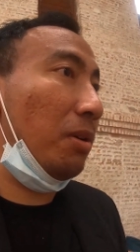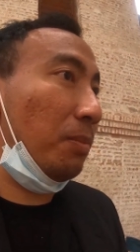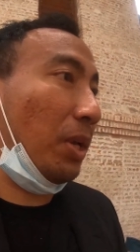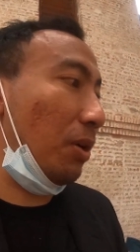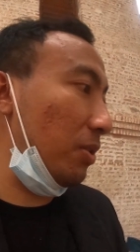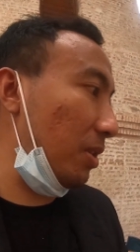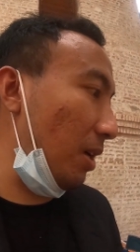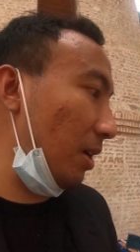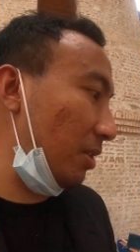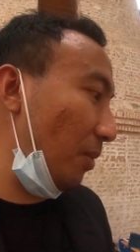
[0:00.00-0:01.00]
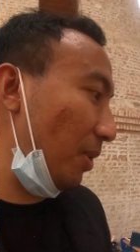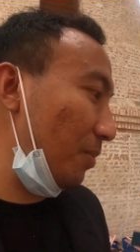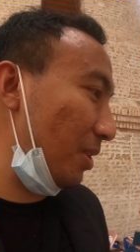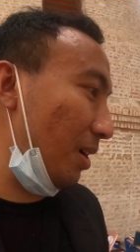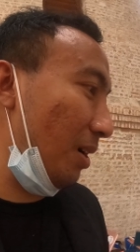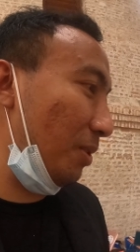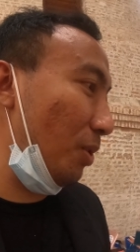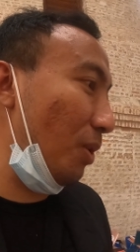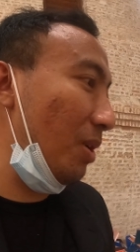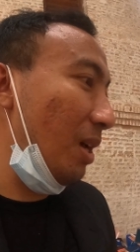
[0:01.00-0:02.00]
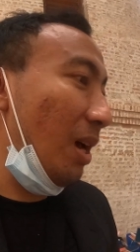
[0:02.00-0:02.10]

Because uh, sometimes uh, you know,